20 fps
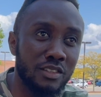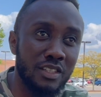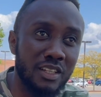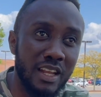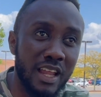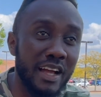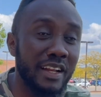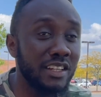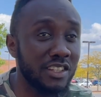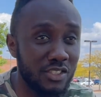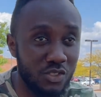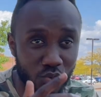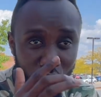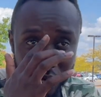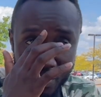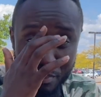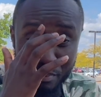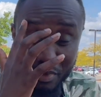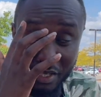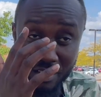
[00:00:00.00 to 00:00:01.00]
the line, because
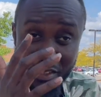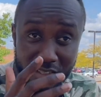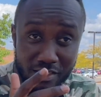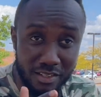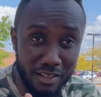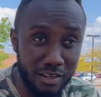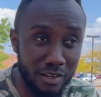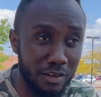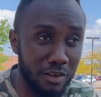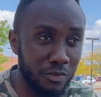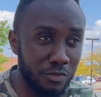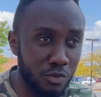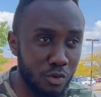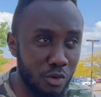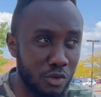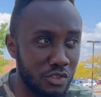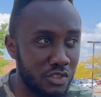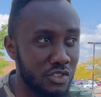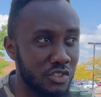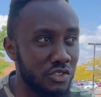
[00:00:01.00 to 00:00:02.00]
we meet, of
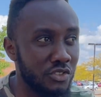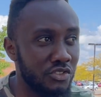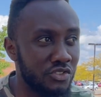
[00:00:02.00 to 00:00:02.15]
course,